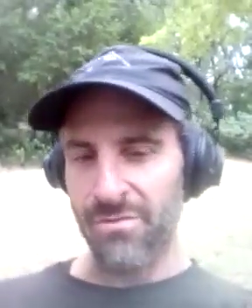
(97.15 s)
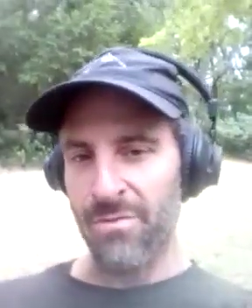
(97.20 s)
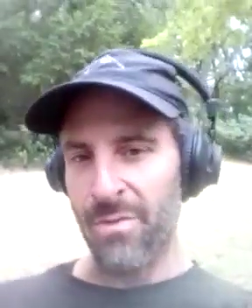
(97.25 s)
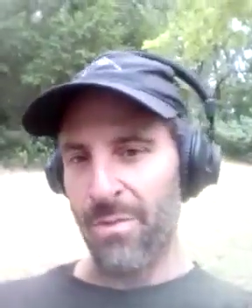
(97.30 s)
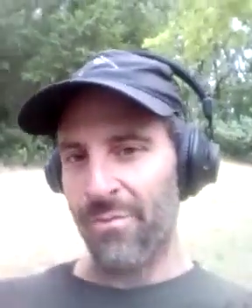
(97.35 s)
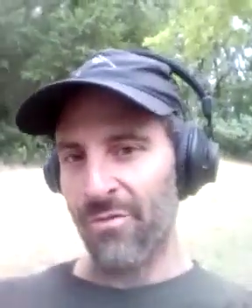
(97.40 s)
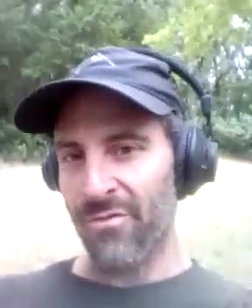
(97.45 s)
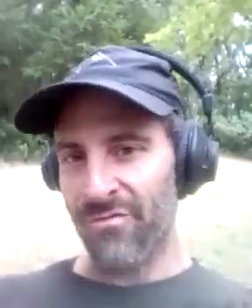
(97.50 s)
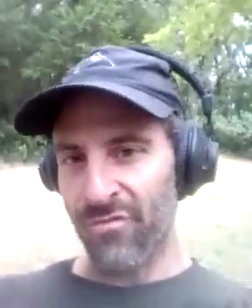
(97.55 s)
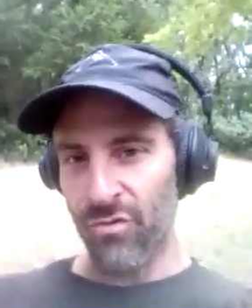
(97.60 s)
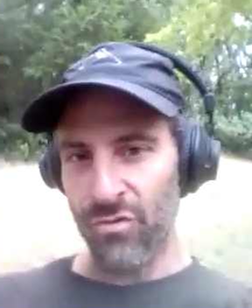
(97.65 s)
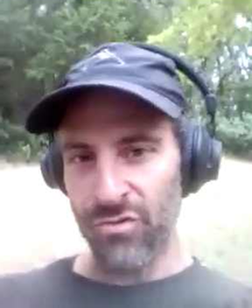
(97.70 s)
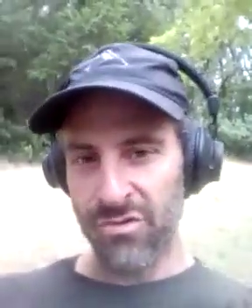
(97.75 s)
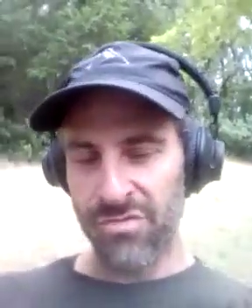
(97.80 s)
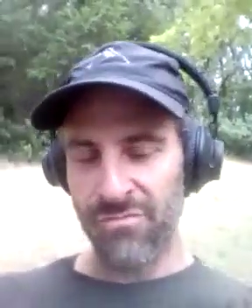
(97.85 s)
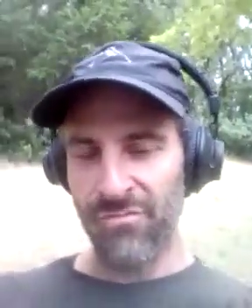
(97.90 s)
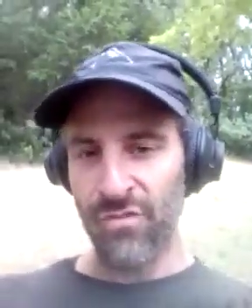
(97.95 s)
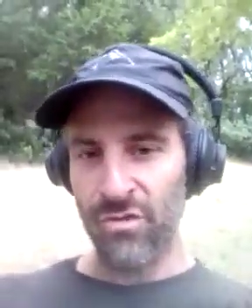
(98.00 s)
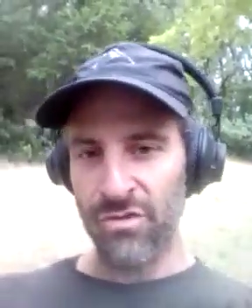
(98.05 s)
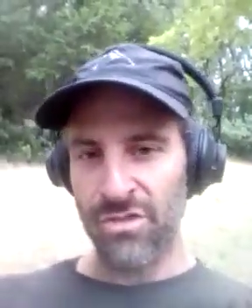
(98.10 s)
Remember,
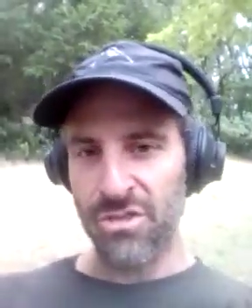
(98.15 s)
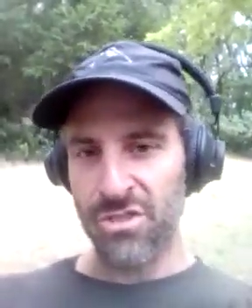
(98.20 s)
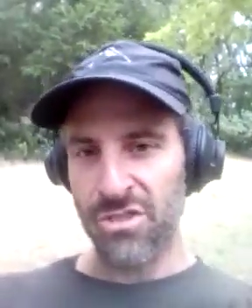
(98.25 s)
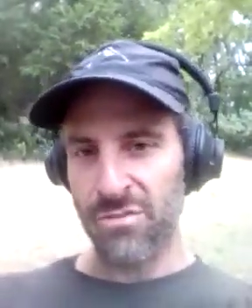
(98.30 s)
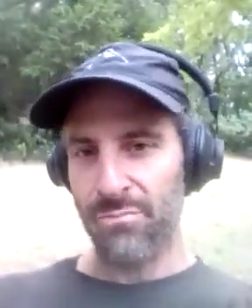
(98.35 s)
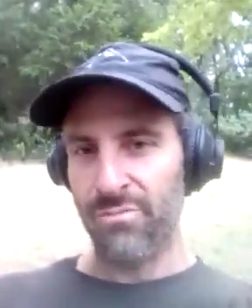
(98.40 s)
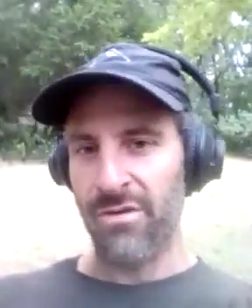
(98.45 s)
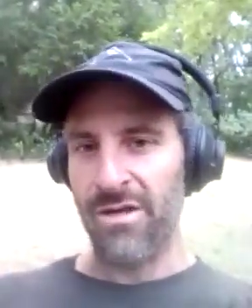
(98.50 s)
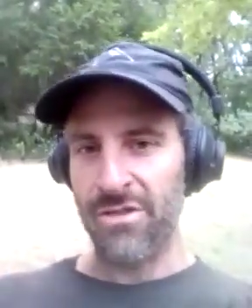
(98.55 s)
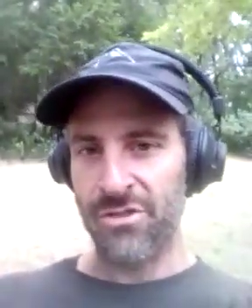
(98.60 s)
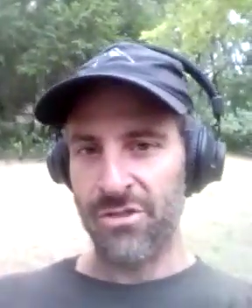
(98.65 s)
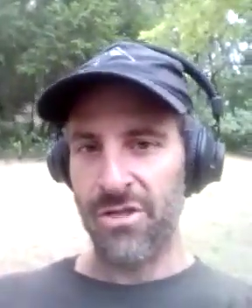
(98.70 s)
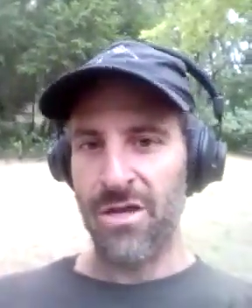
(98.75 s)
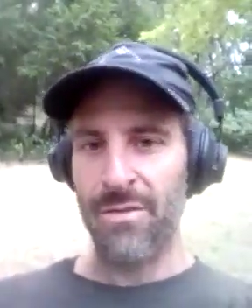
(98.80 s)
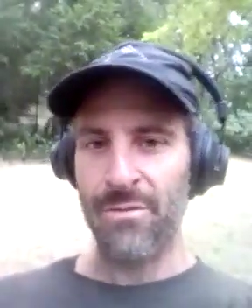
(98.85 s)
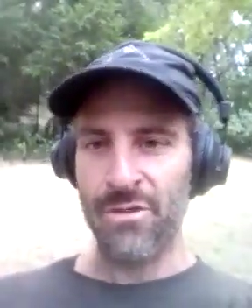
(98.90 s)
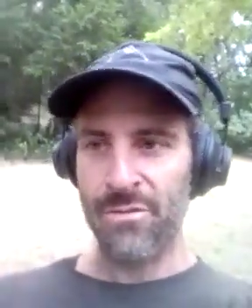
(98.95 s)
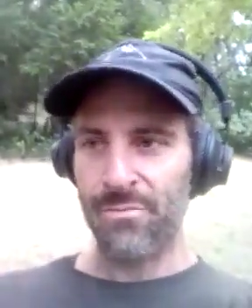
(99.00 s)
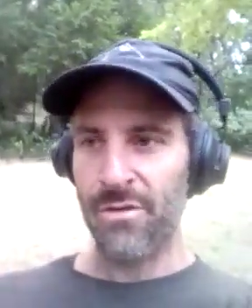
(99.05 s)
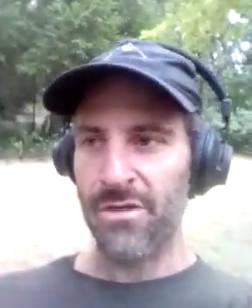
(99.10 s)
voltage is pressure, how
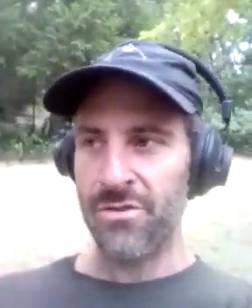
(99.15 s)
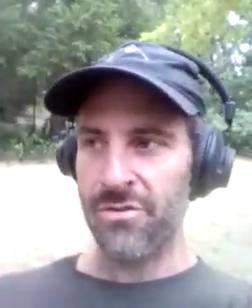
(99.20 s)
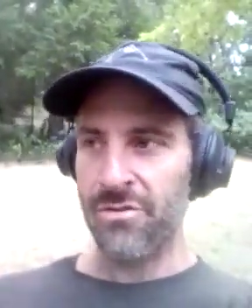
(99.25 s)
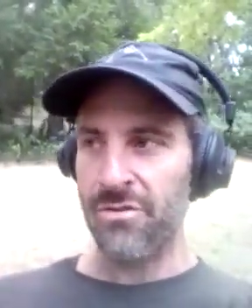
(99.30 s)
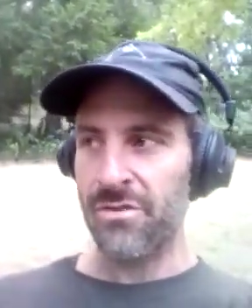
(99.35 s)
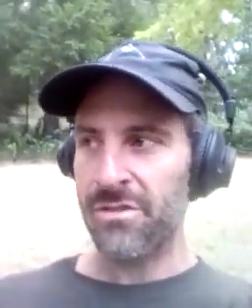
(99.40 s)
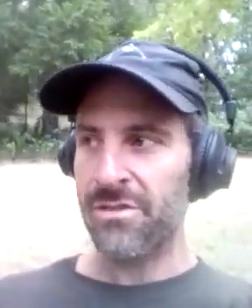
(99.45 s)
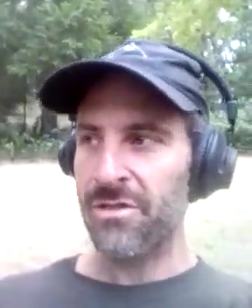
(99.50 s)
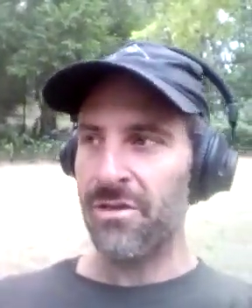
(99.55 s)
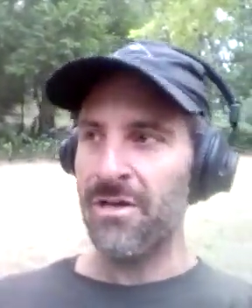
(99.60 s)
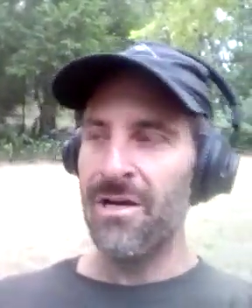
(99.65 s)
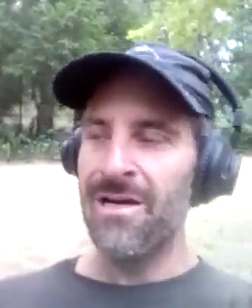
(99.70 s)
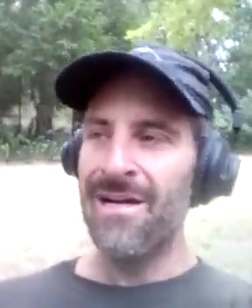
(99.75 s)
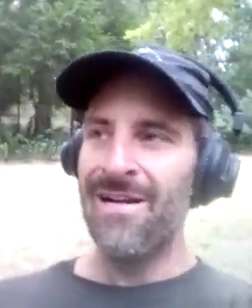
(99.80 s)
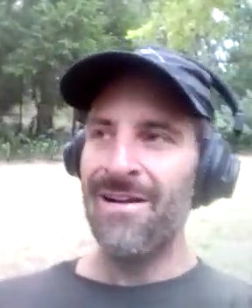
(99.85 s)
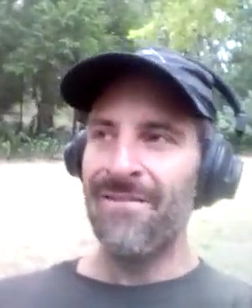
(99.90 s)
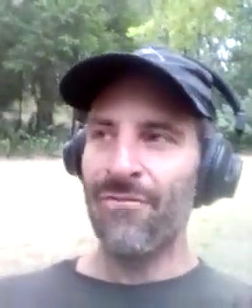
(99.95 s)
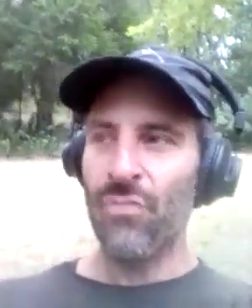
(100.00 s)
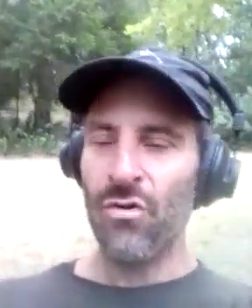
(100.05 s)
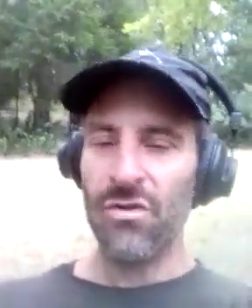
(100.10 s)
much pressure there is. So,
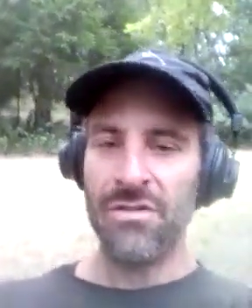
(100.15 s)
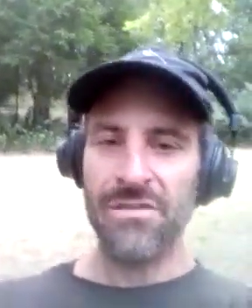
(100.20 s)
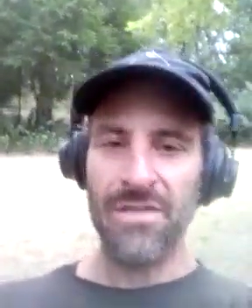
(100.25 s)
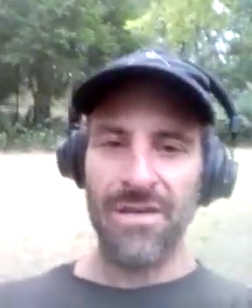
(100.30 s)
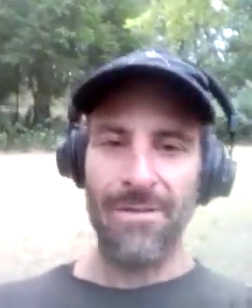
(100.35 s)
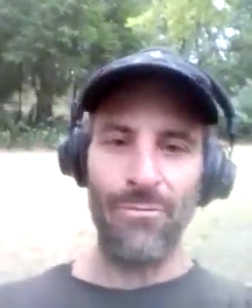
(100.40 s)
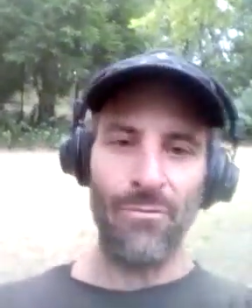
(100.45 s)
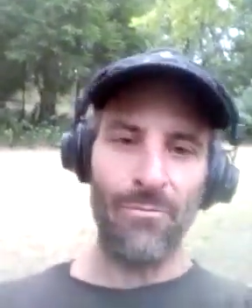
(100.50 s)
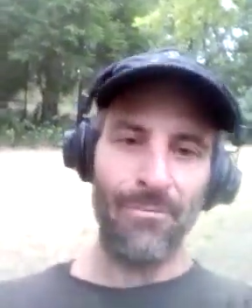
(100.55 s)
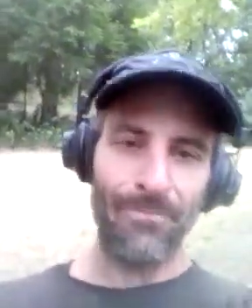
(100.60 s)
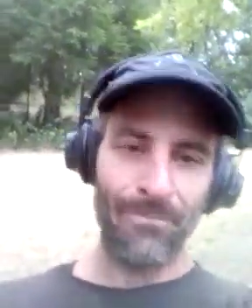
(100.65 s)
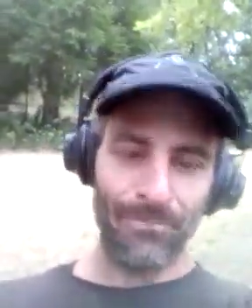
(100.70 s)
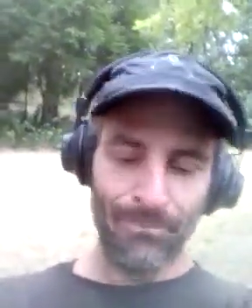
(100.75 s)
for example,